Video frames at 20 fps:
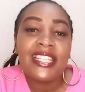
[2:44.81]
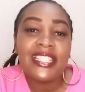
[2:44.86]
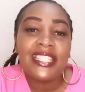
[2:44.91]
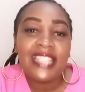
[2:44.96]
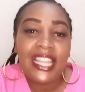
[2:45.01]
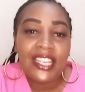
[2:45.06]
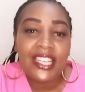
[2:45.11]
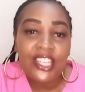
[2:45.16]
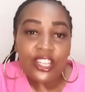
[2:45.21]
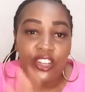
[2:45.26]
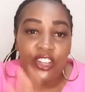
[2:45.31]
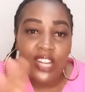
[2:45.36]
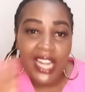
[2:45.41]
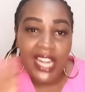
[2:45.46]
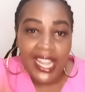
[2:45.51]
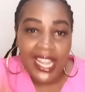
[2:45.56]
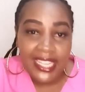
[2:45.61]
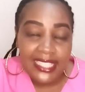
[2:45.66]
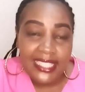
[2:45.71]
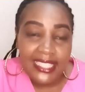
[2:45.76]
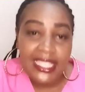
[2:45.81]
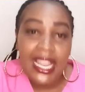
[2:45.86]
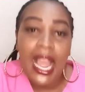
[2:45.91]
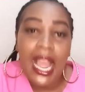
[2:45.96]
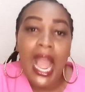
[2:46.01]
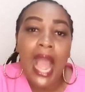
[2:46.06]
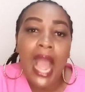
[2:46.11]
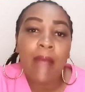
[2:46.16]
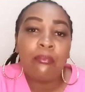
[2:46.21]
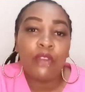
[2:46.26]
generalized
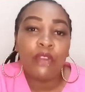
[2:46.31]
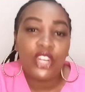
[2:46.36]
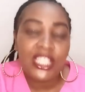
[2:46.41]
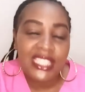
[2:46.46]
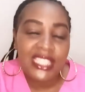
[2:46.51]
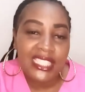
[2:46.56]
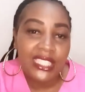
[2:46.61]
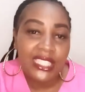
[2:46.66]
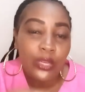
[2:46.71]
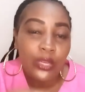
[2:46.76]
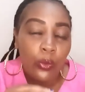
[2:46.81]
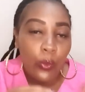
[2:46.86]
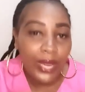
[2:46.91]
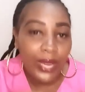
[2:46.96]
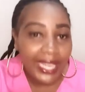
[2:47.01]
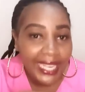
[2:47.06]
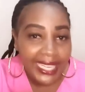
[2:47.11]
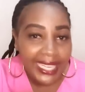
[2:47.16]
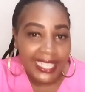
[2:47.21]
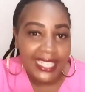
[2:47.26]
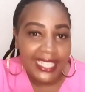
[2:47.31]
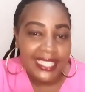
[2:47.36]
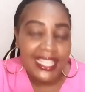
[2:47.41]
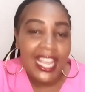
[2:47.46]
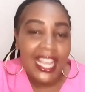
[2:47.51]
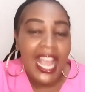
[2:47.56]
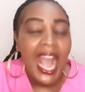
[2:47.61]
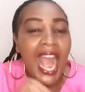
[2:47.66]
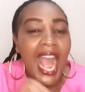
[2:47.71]
body weakness.